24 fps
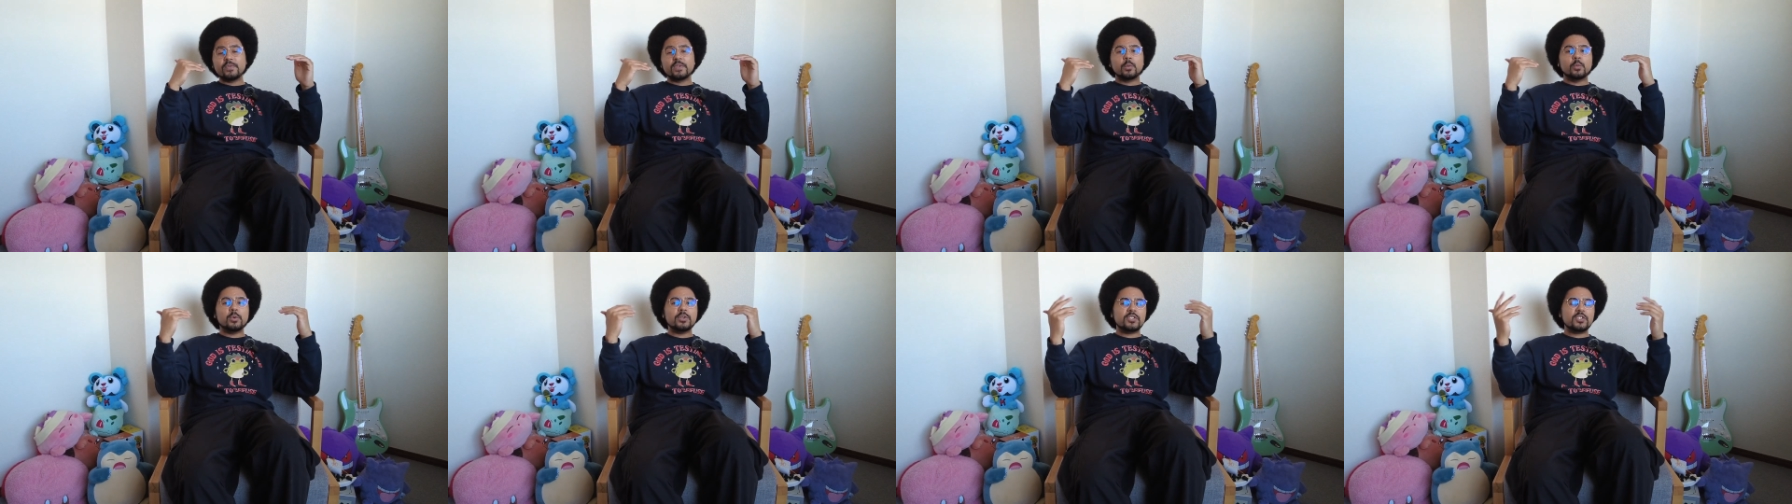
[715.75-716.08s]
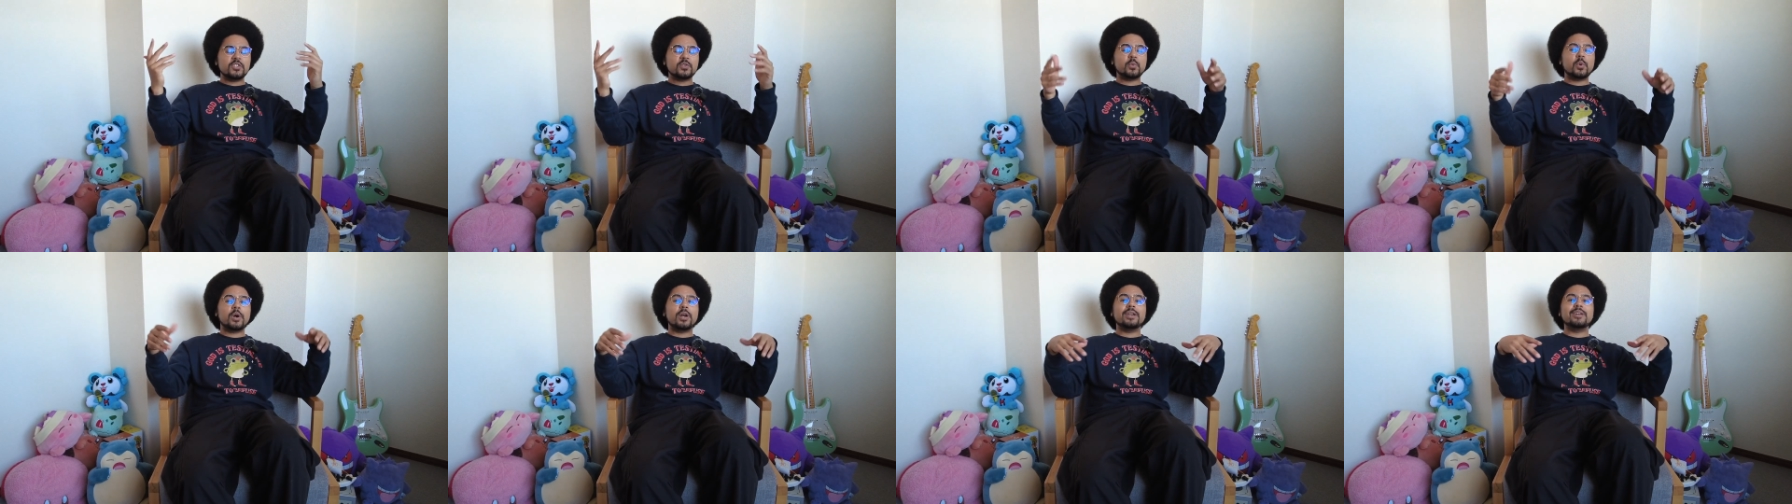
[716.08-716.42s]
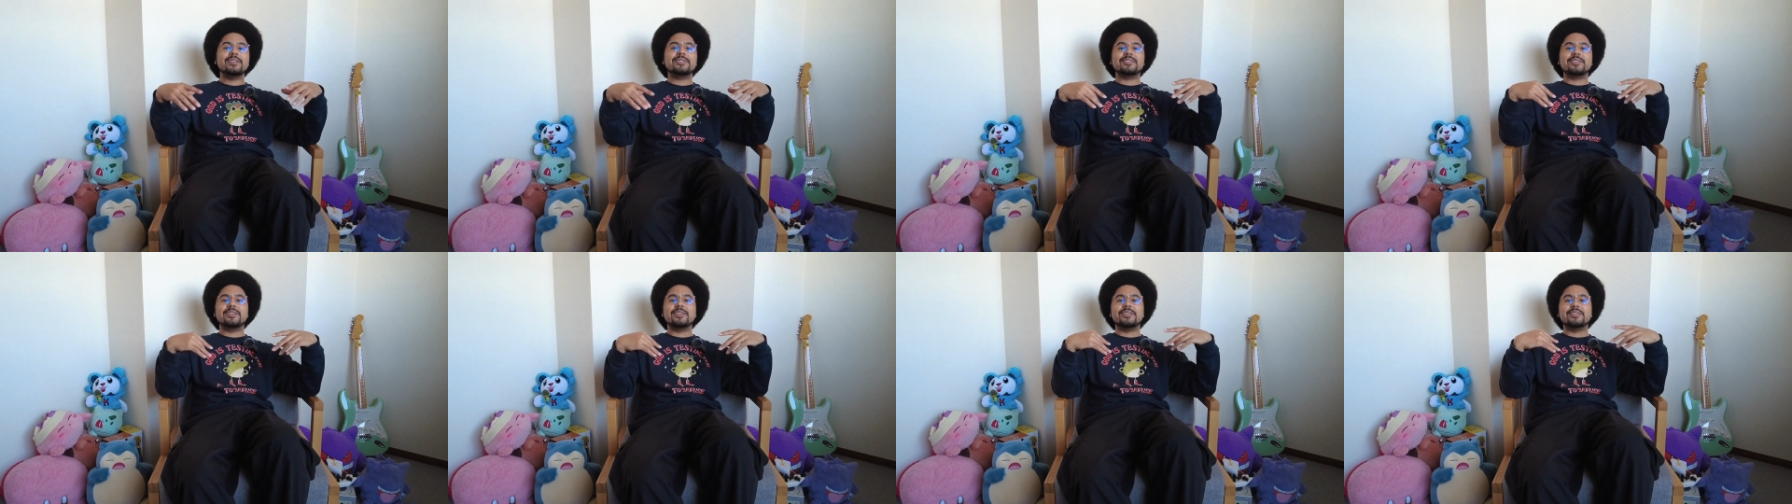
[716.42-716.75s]
which is why
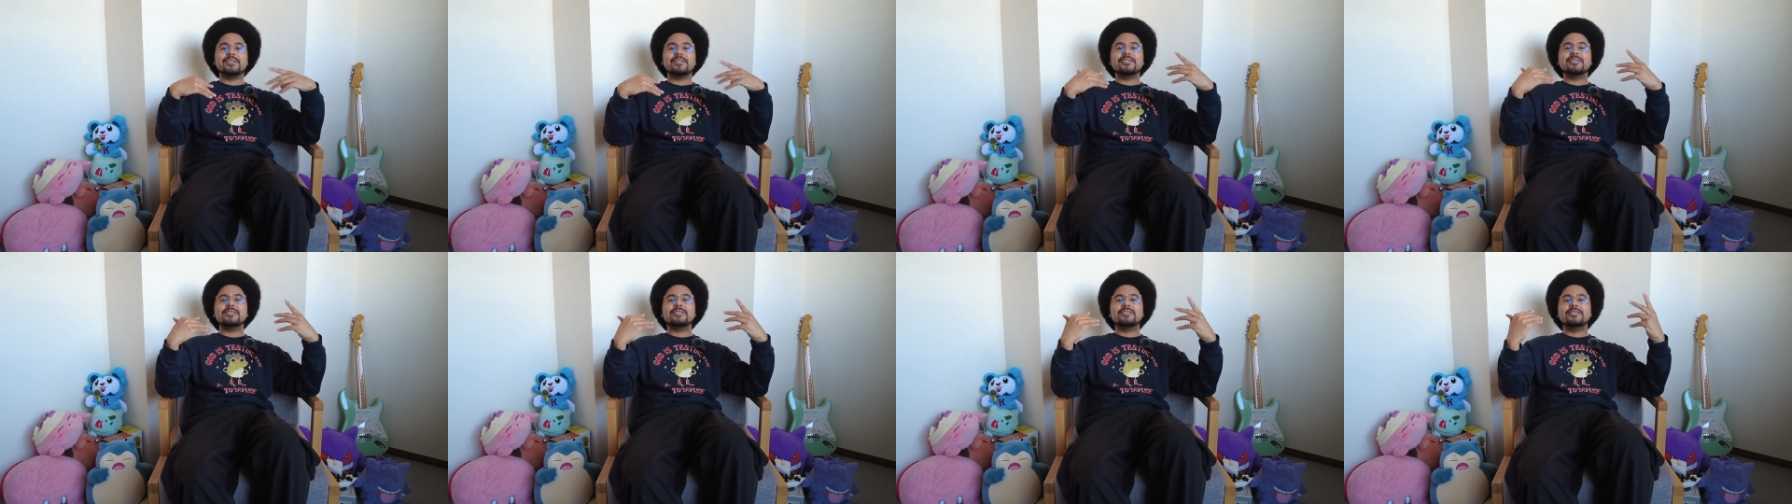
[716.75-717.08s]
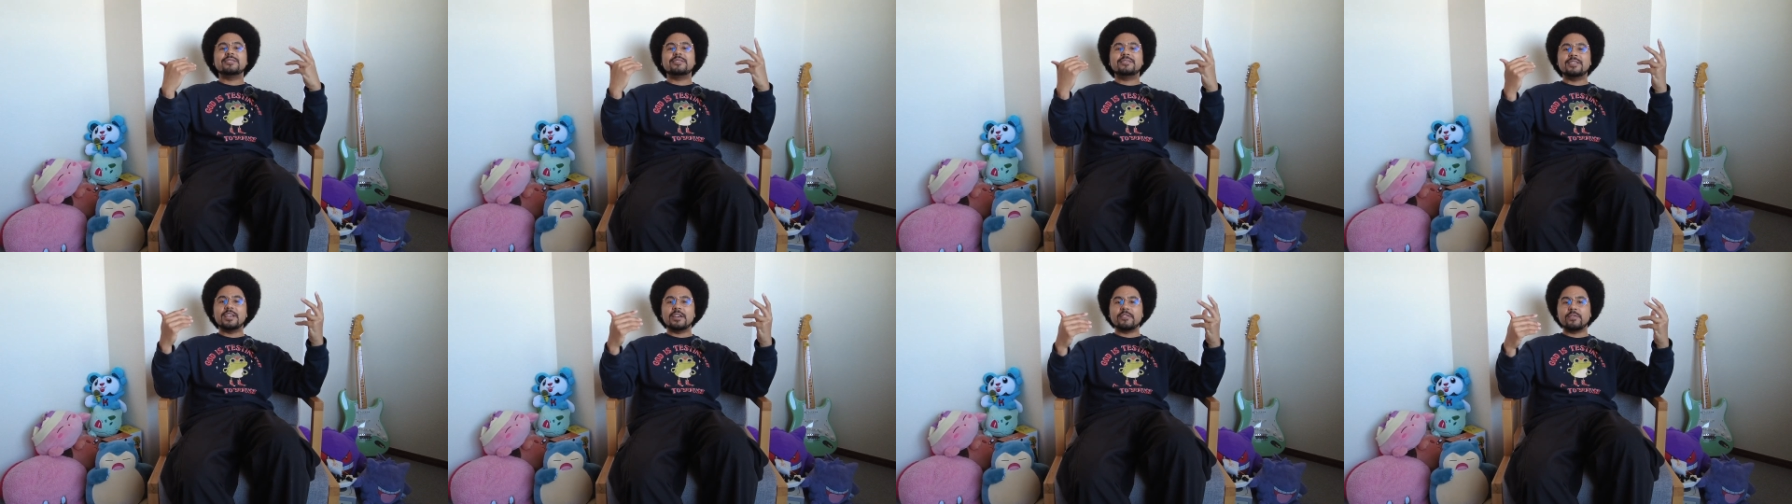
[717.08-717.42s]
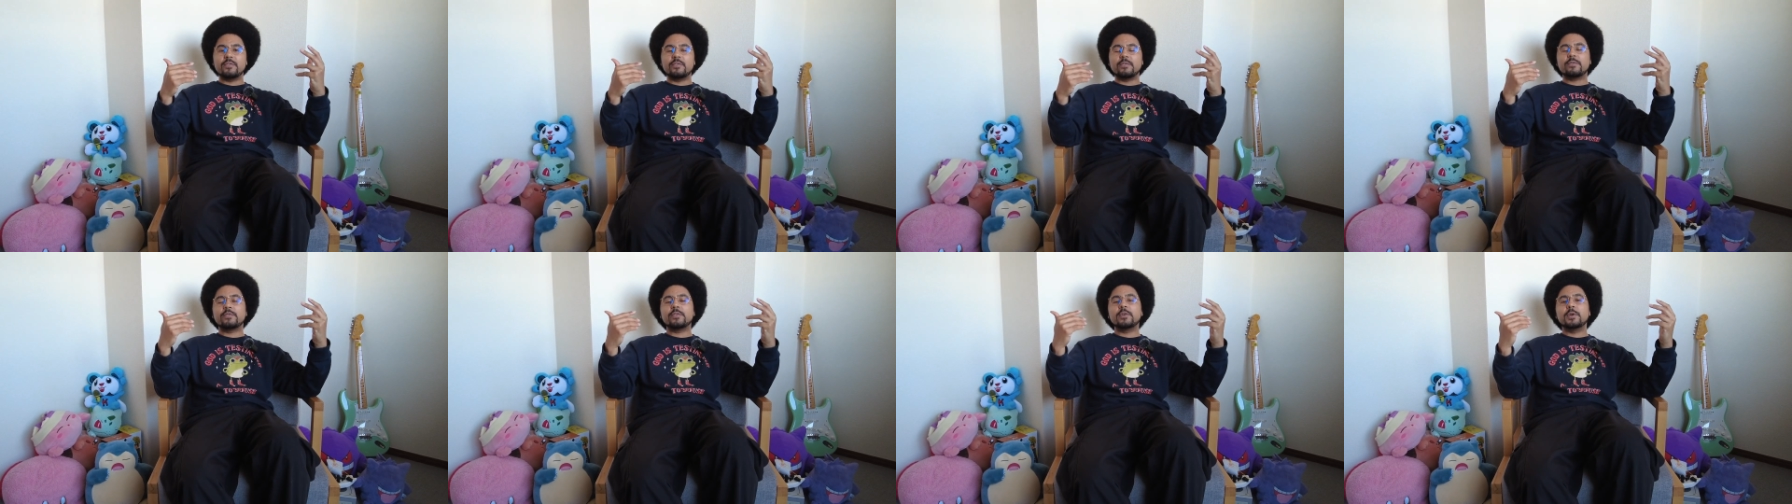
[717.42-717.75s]
it's in
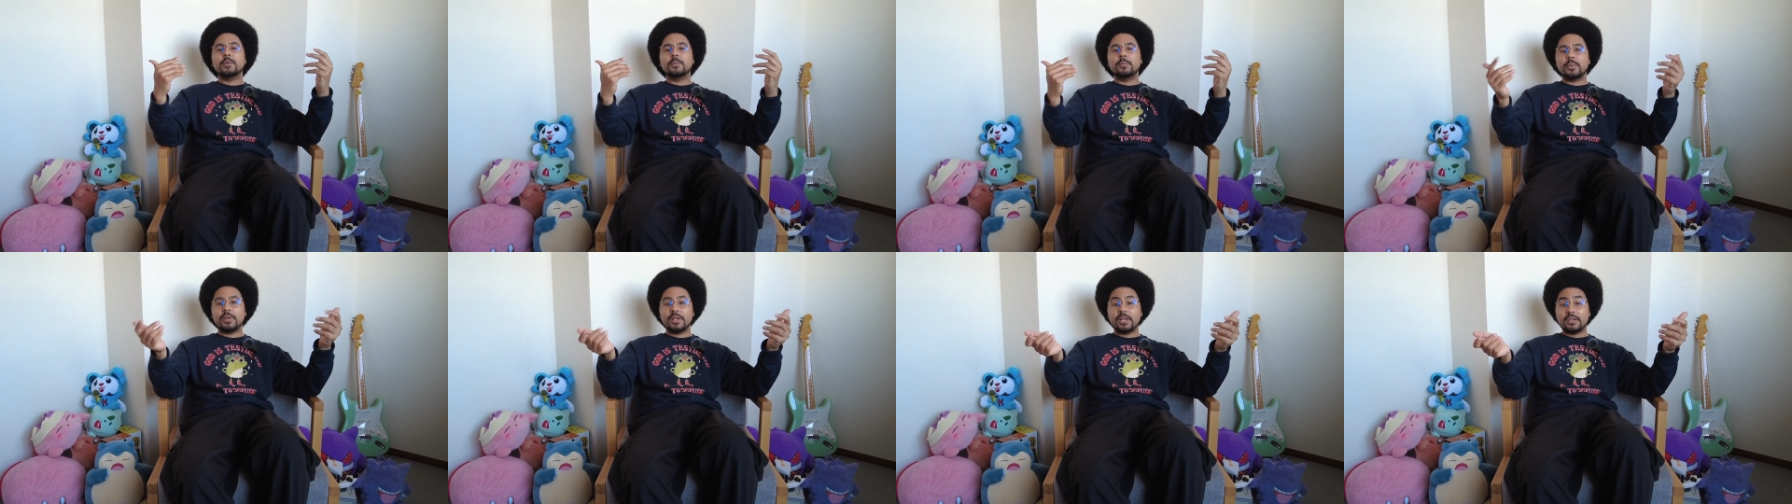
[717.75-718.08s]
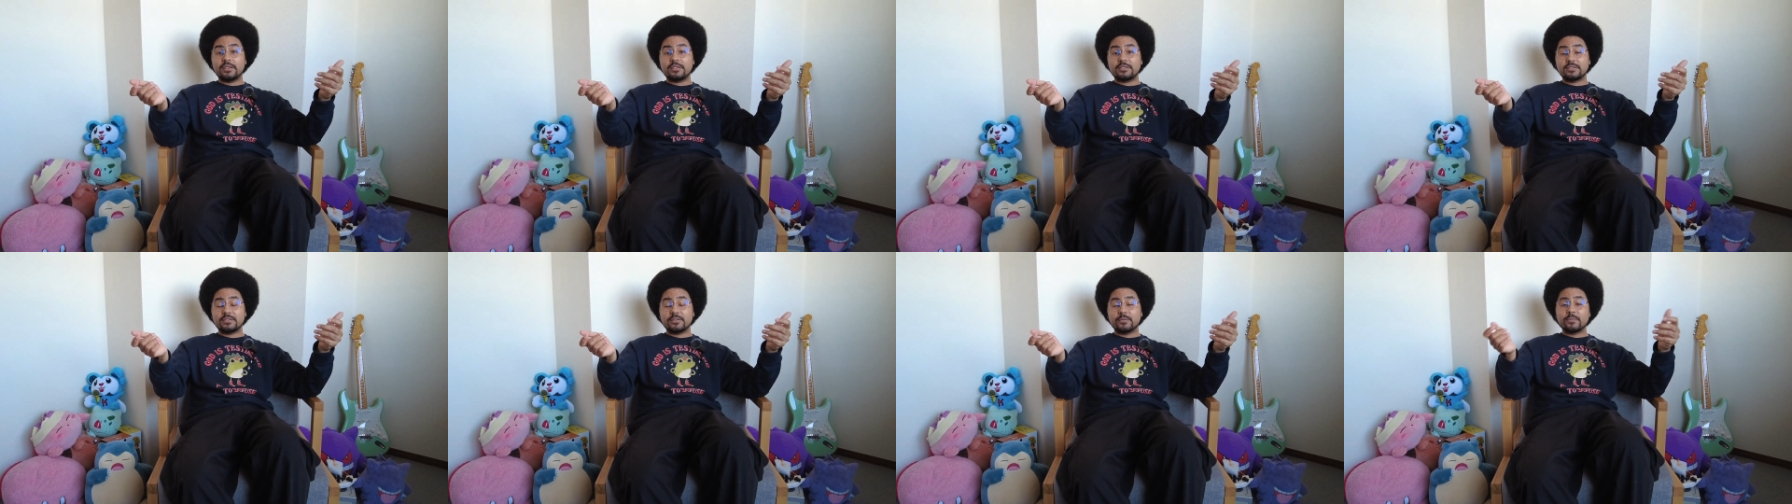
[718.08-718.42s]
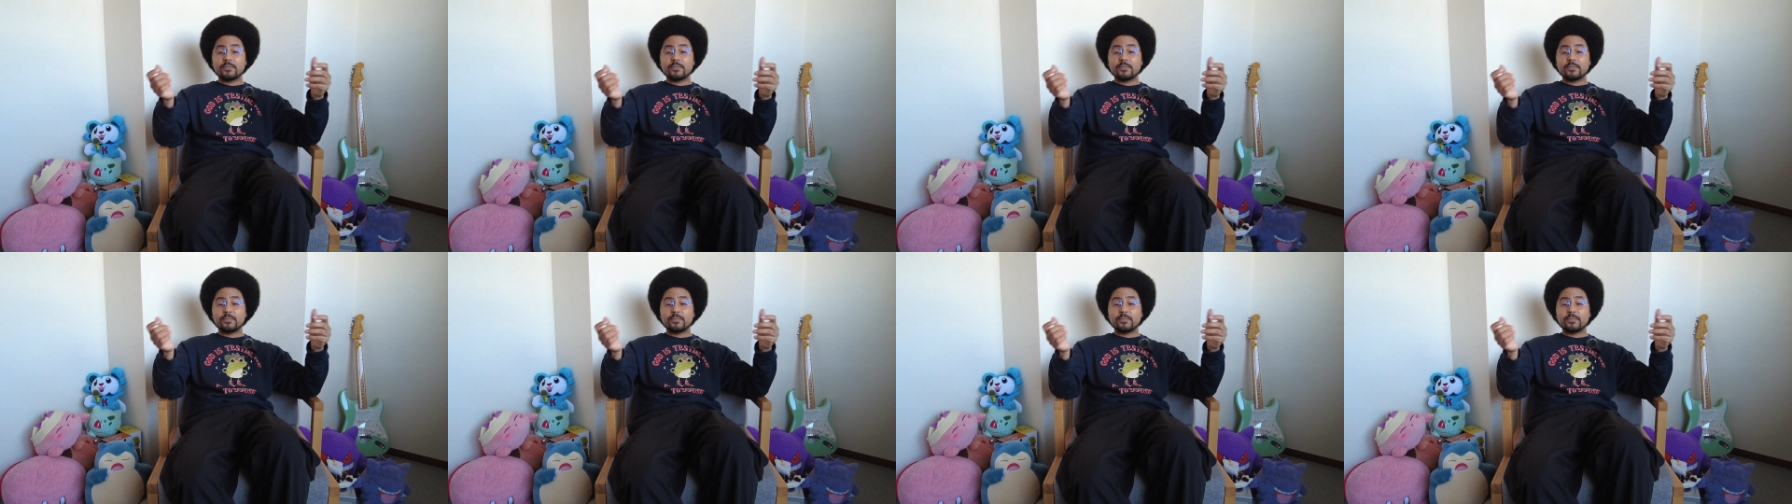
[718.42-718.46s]
7th place.